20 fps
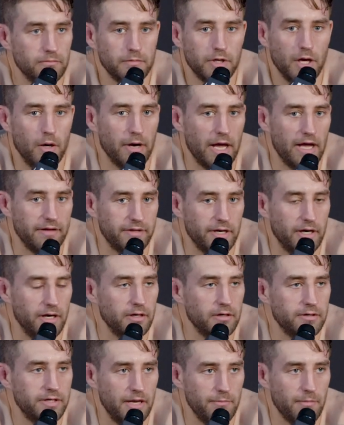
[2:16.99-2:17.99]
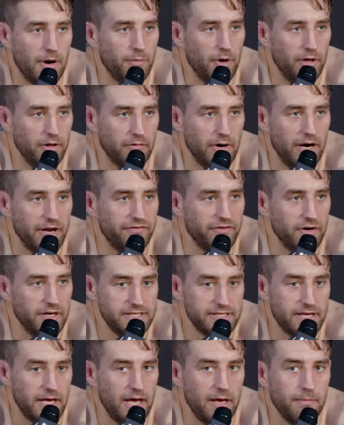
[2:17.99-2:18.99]
going out there, getting my brother ready for
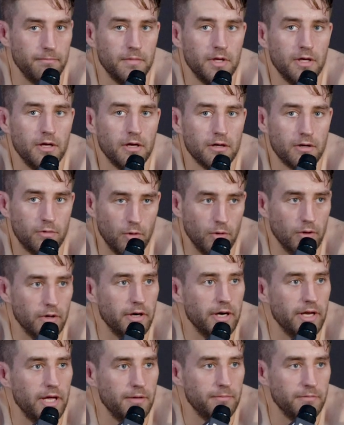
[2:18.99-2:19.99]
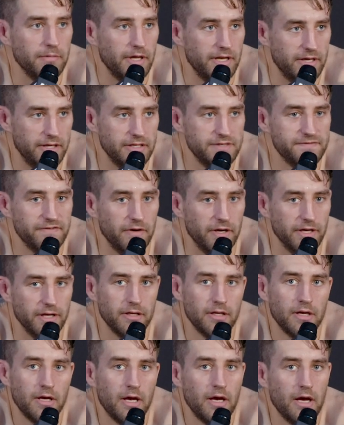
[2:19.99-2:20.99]
his camp, cornering him in his fight.